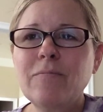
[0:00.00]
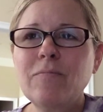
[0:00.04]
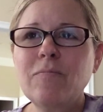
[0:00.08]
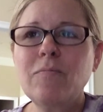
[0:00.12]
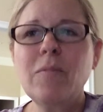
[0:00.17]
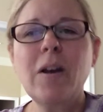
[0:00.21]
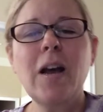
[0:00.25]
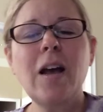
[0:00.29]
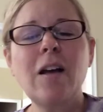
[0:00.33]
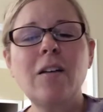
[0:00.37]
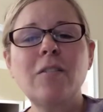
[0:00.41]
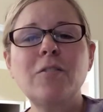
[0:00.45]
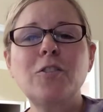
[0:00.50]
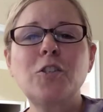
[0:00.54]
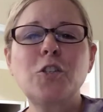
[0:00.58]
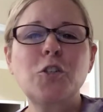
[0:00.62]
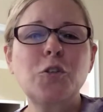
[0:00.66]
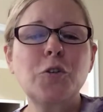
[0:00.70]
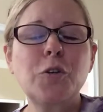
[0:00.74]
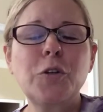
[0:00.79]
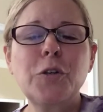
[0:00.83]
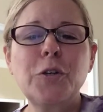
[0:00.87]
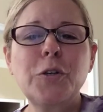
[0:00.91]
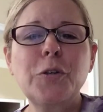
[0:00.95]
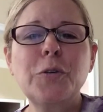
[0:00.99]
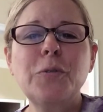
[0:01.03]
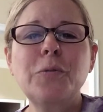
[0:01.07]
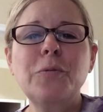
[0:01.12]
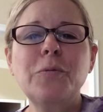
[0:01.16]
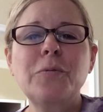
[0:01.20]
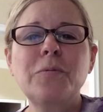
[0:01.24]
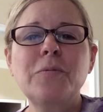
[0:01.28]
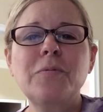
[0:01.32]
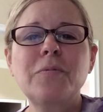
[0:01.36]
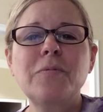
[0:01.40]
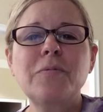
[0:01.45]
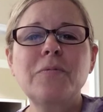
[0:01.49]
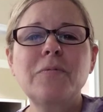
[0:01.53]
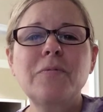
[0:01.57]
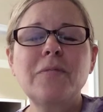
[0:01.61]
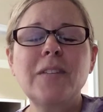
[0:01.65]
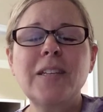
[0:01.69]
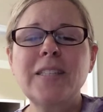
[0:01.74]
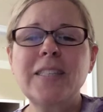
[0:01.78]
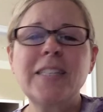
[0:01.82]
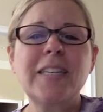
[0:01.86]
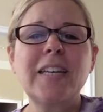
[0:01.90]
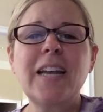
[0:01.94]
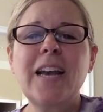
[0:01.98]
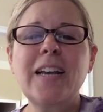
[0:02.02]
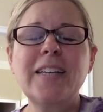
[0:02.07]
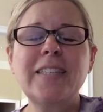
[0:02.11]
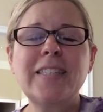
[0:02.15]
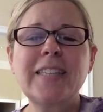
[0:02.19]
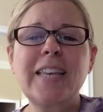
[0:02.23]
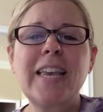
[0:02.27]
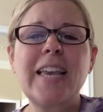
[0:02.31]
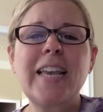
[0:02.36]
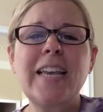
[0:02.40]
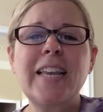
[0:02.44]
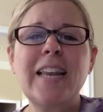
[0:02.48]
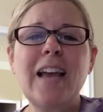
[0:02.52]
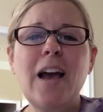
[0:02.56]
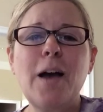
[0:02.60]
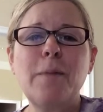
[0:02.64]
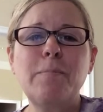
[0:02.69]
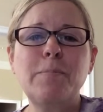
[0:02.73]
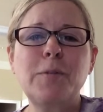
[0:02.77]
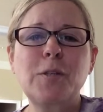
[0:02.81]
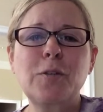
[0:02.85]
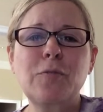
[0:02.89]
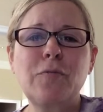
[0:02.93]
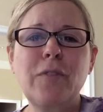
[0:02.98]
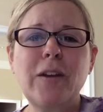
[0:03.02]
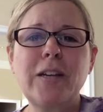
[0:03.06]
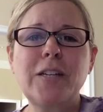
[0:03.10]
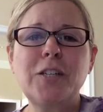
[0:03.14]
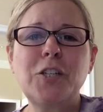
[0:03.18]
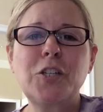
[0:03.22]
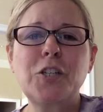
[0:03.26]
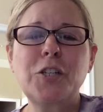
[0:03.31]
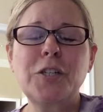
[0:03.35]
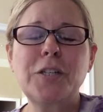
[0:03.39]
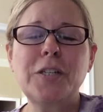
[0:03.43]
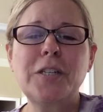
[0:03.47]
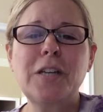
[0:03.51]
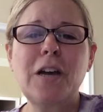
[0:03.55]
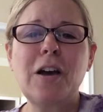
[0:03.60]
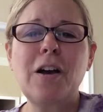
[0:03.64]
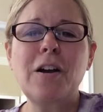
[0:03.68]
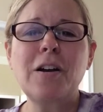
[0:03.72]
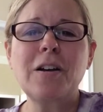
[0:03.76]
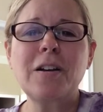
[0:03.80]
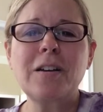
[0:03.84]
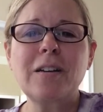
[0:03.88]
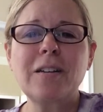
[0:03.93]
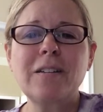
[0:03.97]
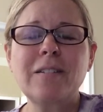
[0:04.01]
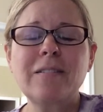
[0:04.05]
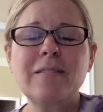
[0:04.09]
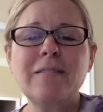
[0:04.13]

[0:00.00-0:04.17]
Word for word: Well, true. That's a nice keen observation, Doc.